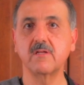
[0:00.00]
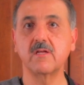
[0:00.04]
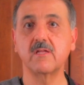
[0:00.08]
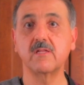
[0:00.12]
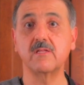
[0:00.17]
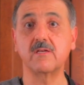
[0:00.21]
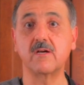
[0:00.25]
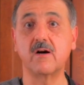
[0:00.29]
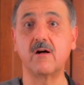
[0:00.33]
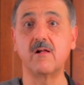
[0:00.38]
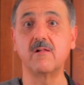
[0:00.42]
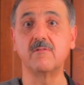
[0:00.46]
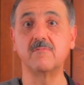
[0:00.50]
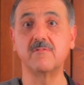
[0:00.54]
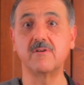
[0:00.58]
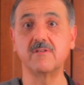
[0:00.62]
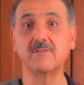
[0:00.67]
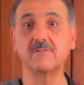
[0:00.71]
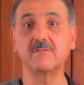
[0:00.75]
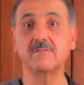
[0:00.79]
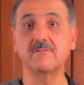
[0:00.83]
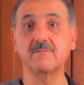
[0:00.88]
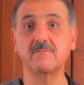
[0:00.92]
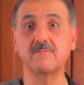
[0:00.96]
the
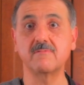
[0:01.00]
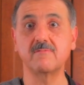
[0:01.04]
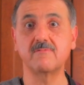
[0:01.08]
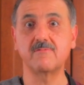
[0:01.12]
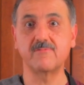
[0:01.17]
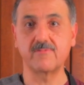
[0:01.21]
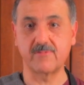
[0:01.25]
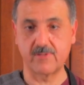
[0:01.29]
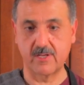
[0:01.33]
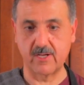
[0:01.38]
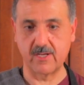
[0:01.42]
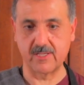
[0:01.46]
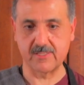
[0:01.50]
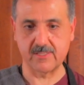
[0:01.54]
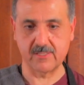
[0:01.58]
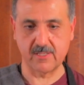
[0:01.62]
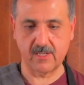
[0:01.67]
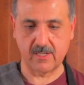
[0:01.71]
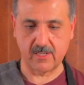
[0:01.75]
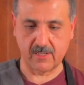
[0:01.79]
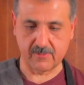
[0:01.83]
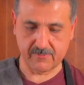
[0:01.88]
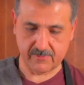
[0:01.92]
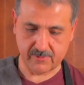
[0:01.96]
almond flies
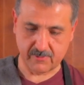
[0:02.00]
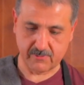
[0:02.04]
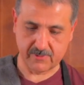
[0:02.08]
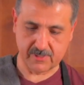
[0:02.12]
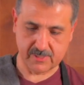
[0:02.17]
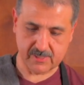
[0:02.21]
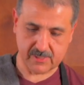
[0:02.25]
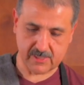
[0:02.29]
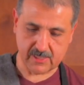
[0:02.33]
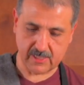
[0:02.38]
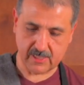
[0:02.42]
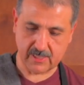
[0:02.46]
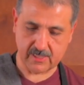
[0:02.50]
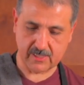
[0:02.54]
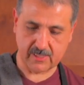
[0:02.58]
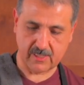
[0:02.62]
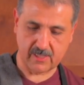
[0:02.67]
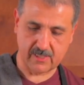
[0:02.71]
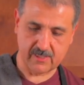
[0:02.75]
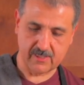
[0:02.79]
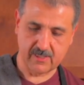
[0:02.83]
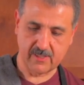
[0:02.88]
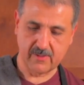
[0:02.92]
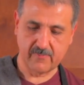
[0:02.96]
off. You want to see that
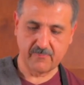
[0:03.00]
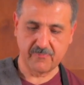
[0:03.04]
again?